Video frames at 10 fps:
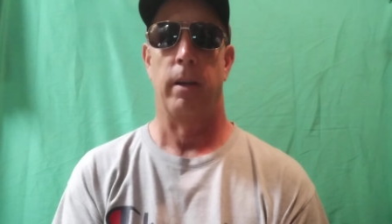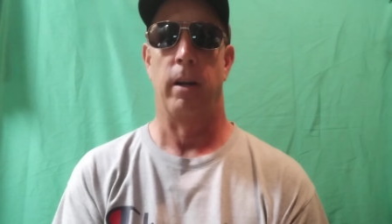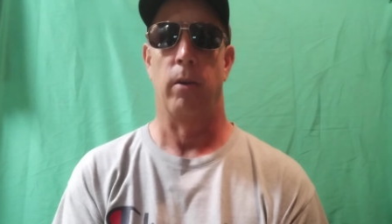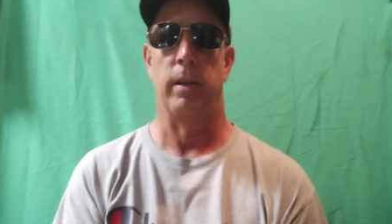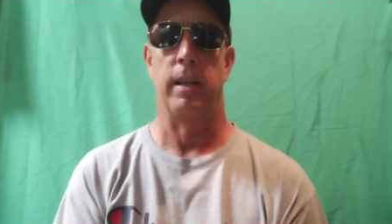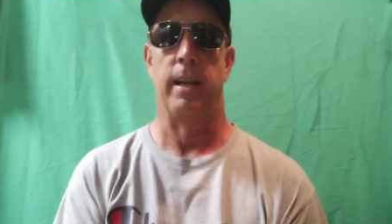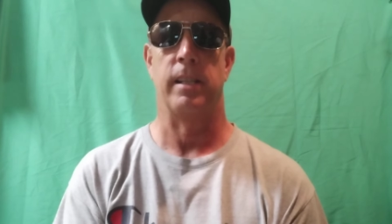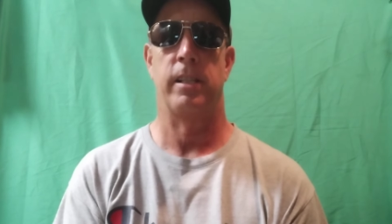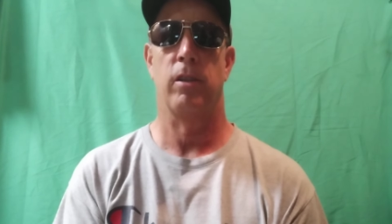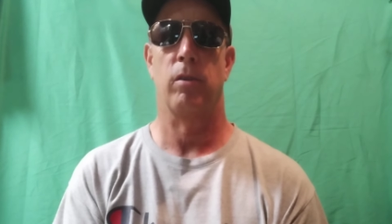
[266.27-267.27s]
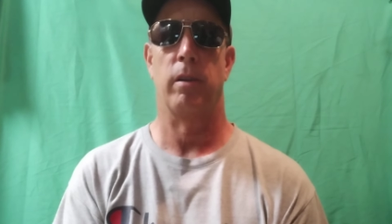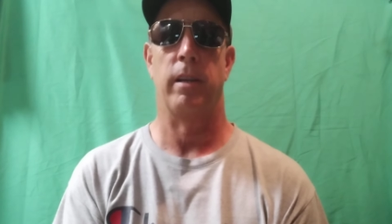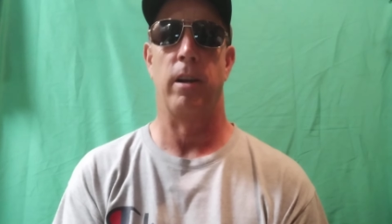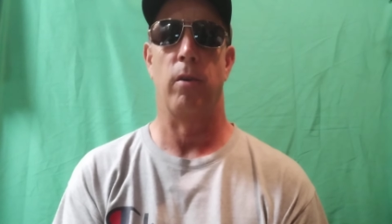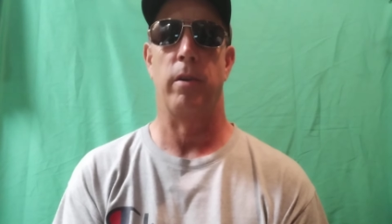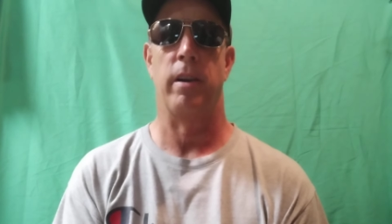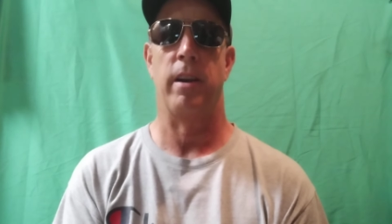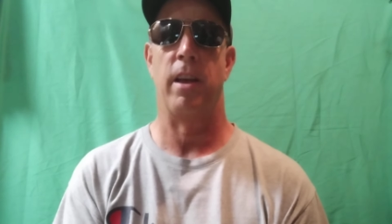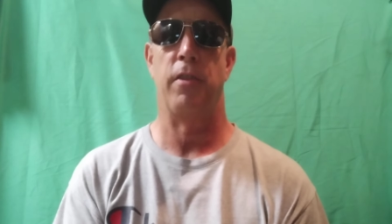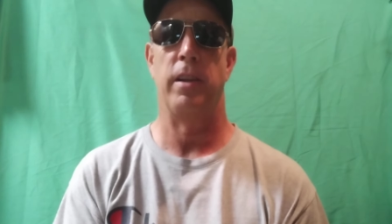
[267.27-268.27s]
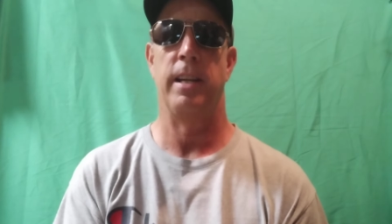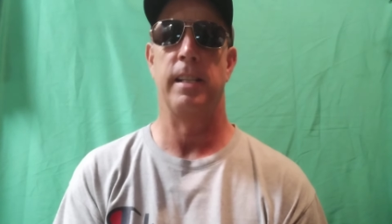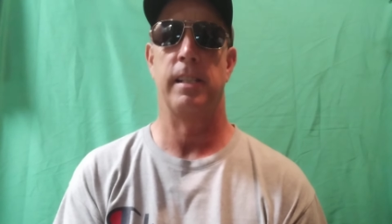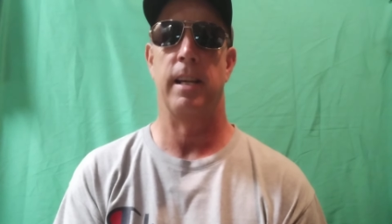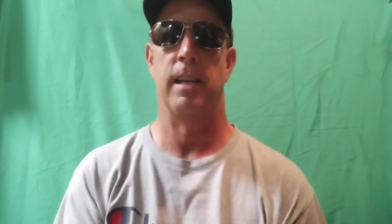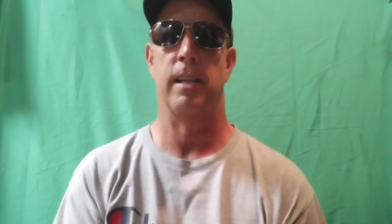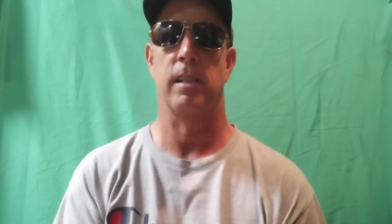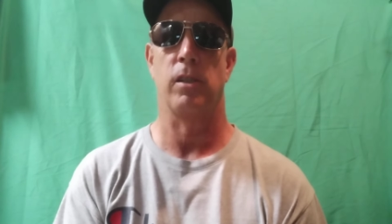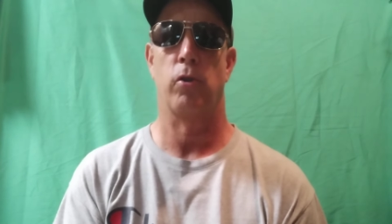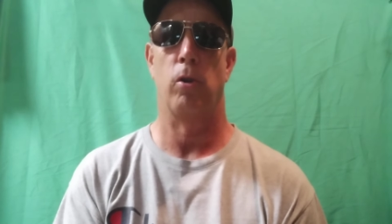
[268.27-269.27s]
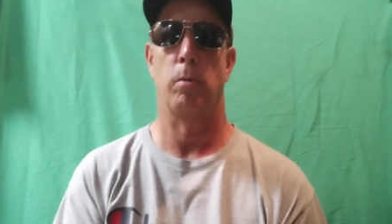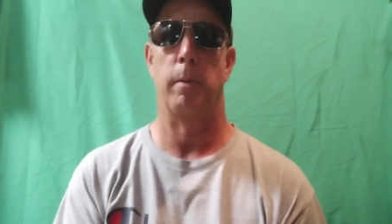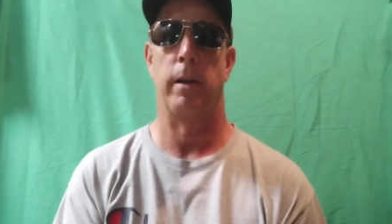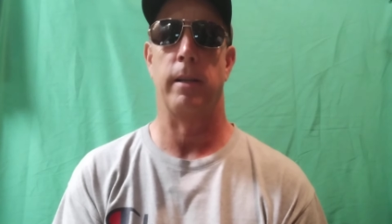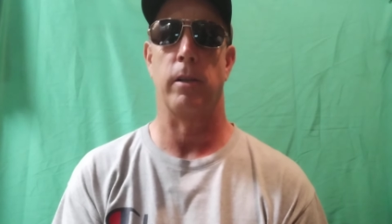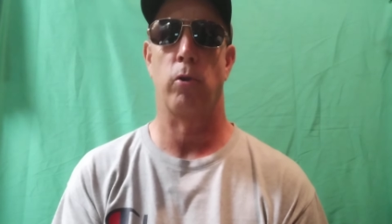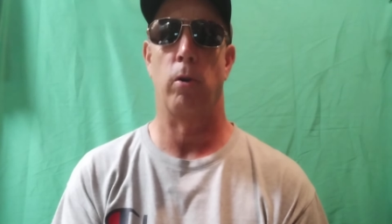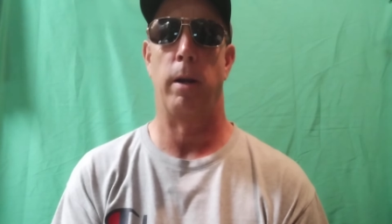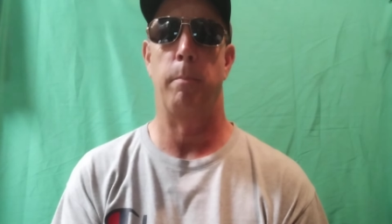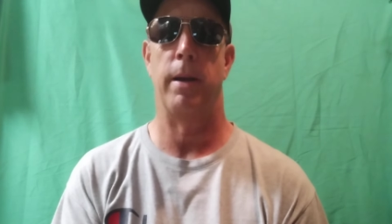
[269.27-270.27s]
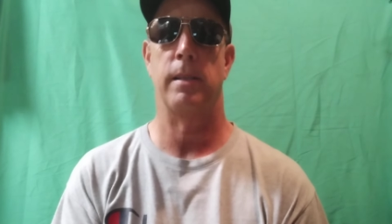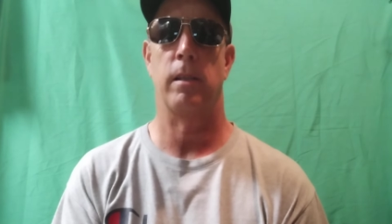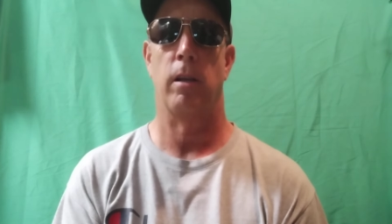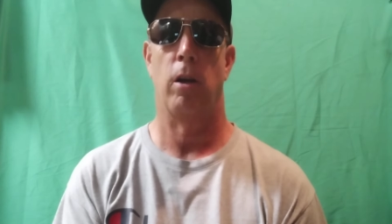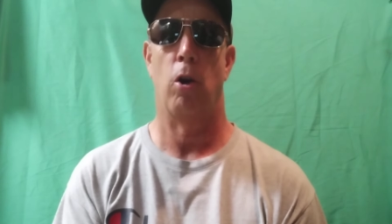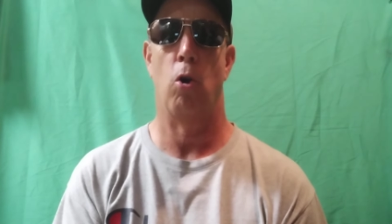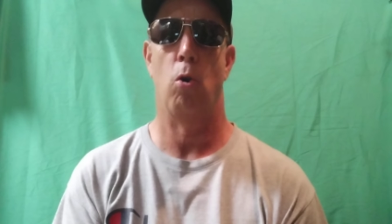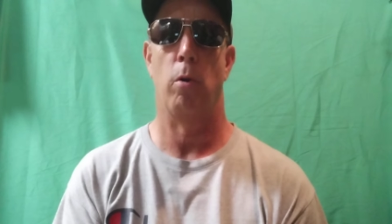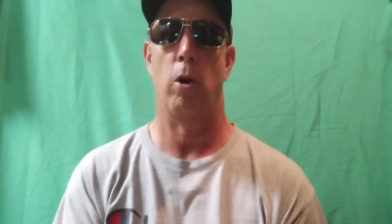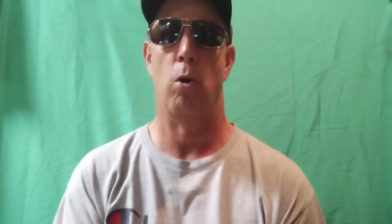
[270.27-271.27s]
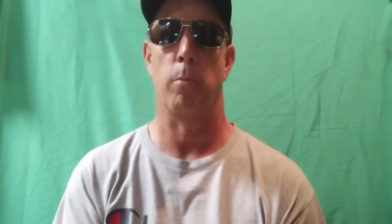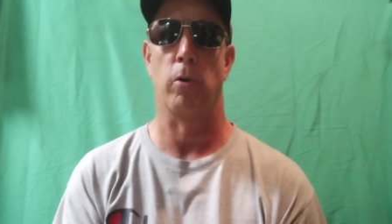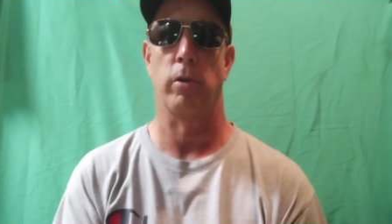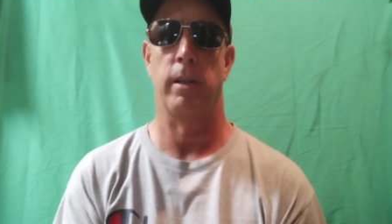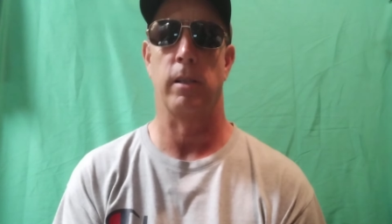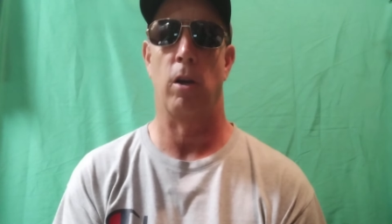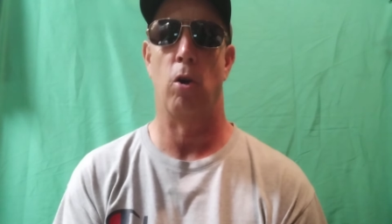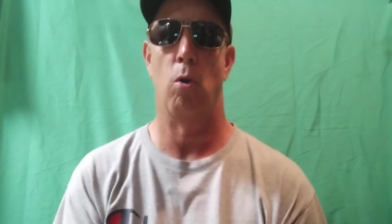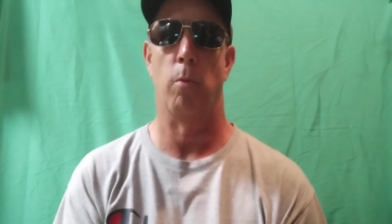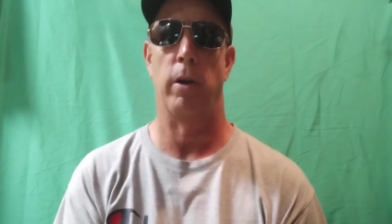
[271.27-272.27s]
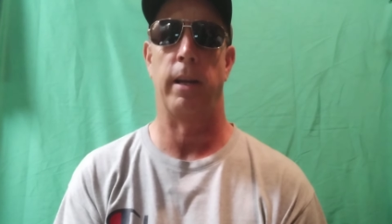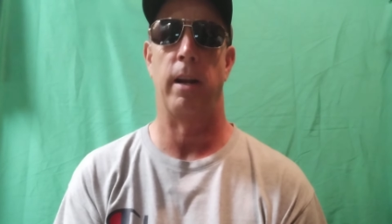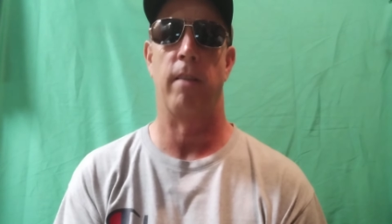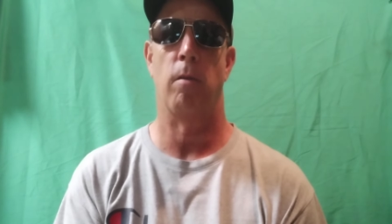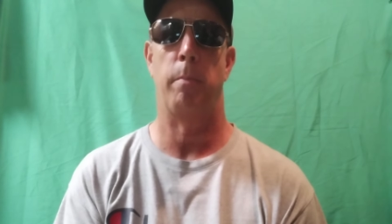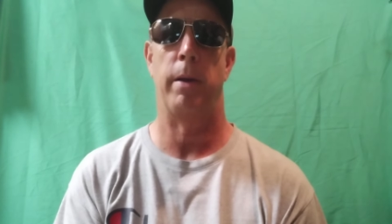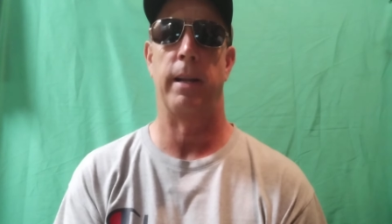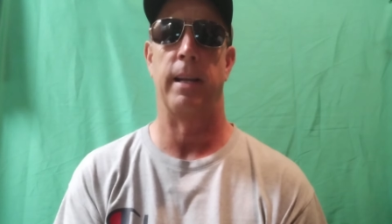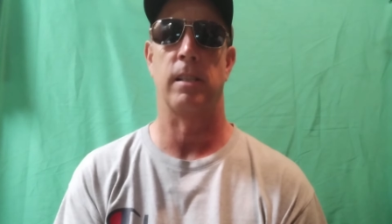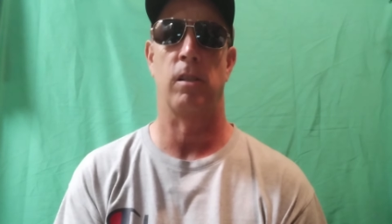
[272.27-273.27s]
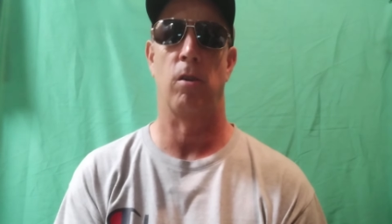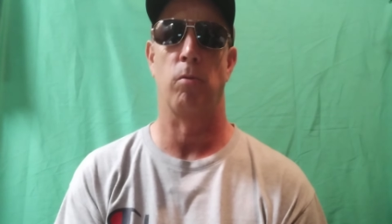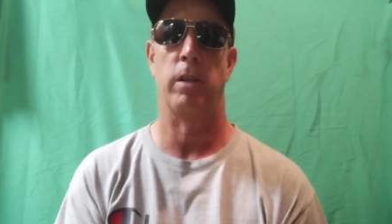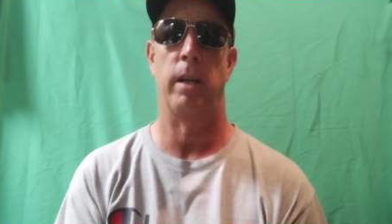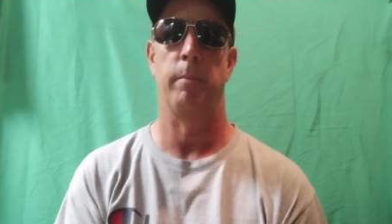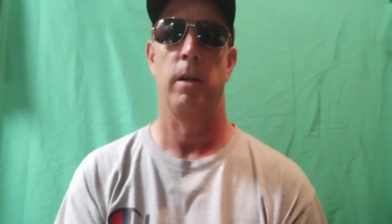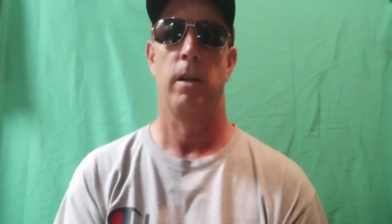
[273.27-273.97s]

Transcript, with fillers: You know, he, he's still, you know, nothing he says is truth, but he's a true, he bets hom- homers. He's a homer. He can never bet against his own team.